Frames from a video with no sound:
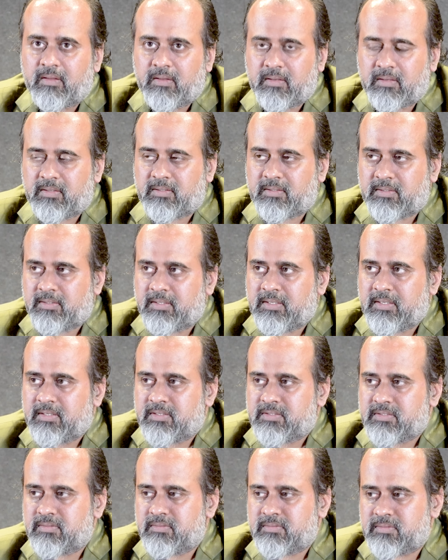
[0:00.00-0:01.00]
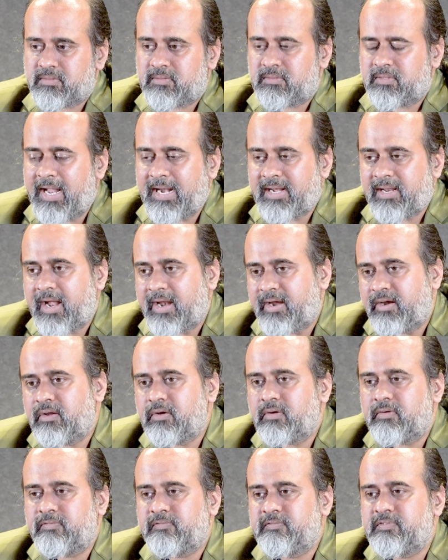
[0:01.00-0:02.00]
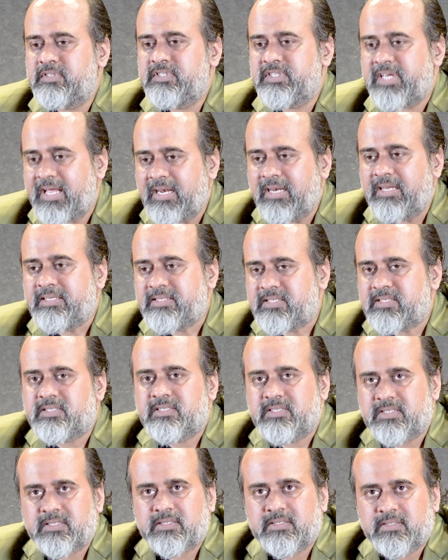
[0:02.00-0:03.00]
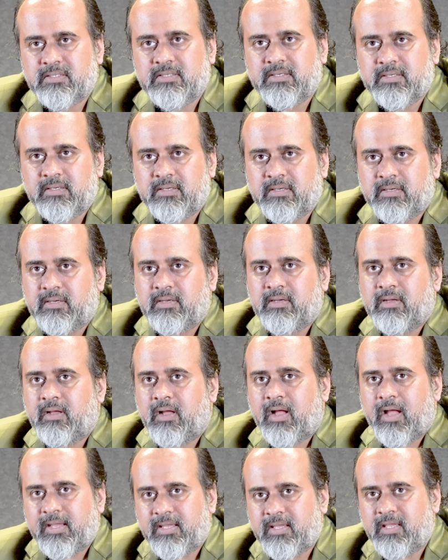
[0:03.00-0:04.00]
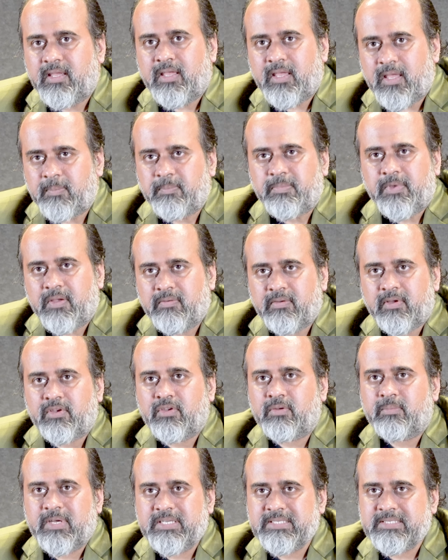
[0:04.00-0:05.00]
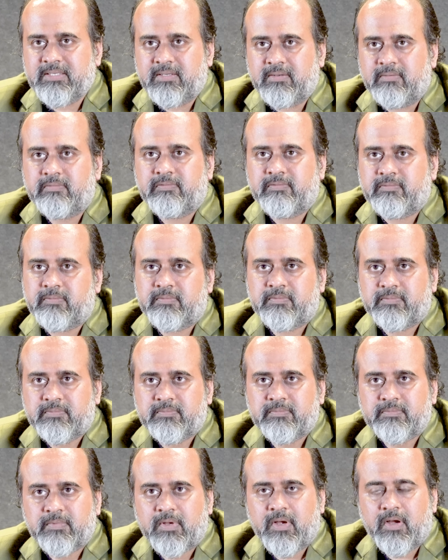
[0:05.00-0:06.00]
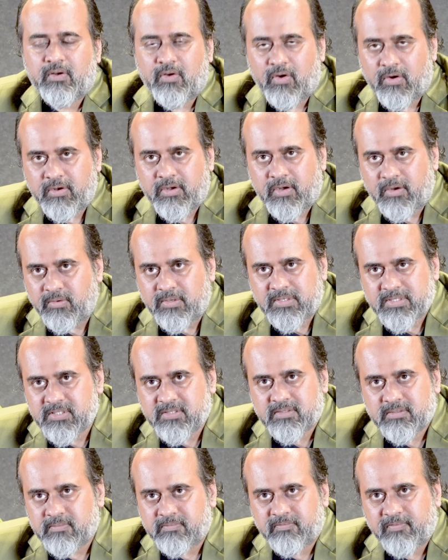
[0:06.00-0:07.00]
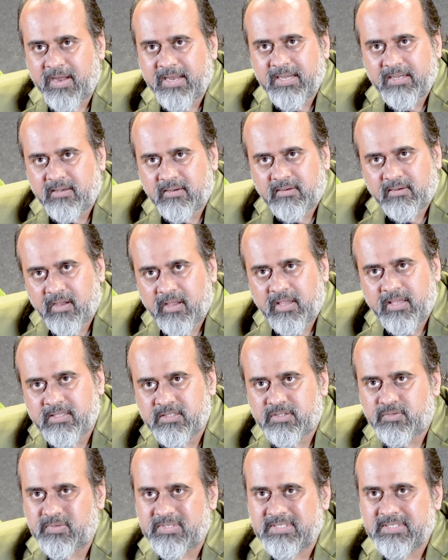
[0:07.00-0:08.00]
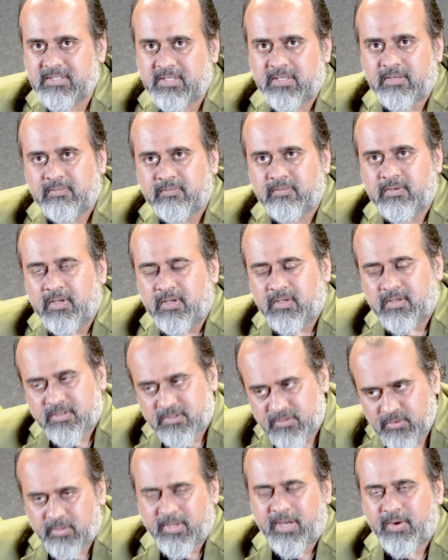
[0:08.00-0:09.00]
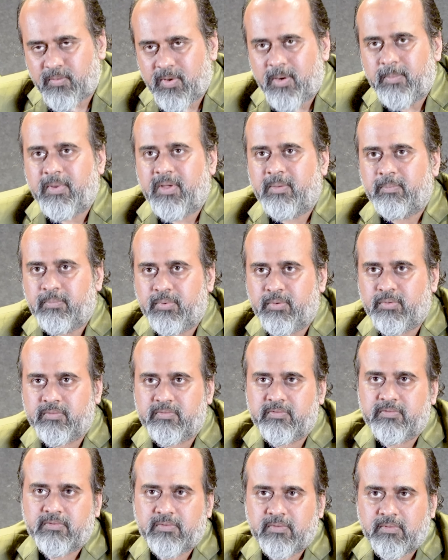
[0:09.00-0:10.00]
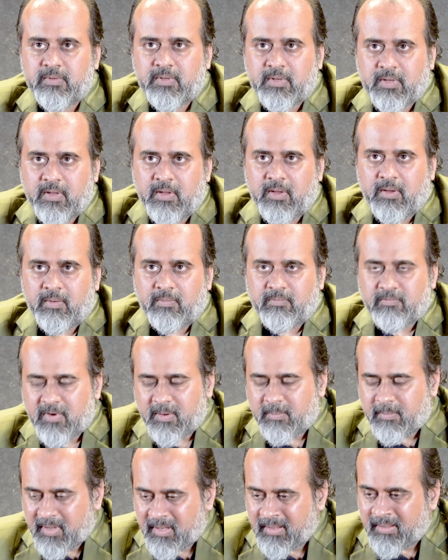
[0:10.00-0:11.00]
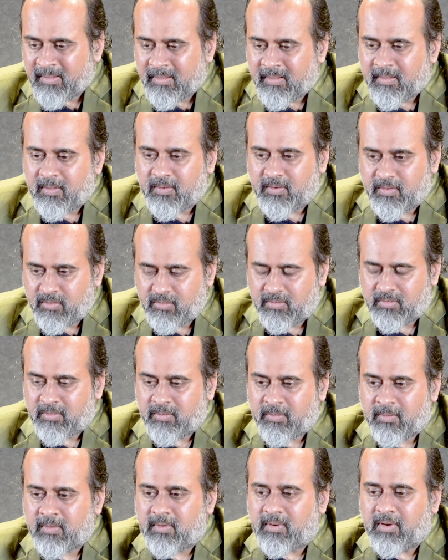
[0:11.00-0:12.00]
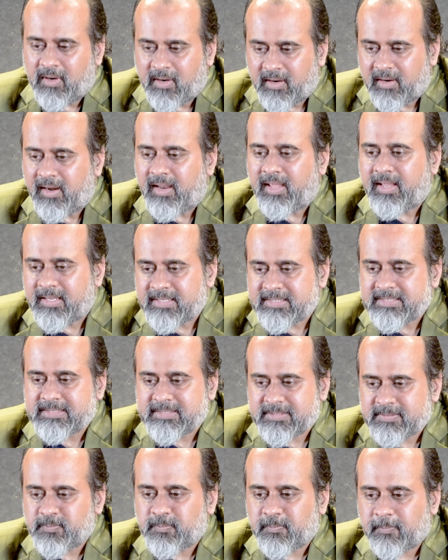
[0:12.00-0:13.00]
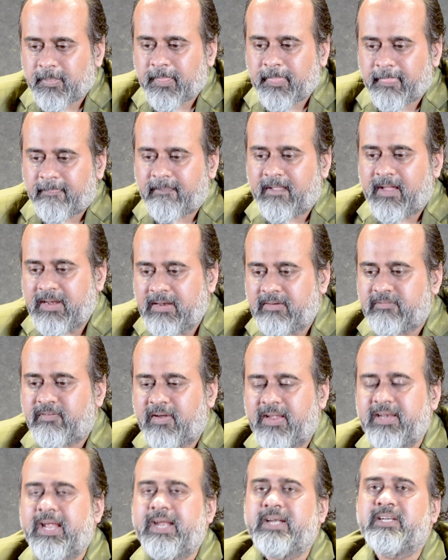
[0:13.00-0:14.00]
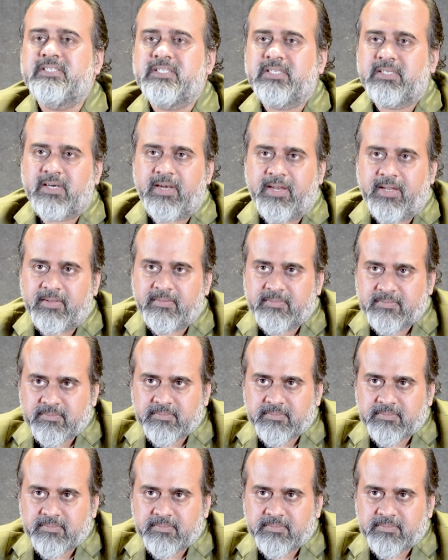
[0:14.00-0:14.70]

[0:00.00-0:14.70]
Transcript: Huh? So, so that kind of challenge I keep giving to myself, a continuous fight against oneself so that one may improve. One may know learning is an infinite journey.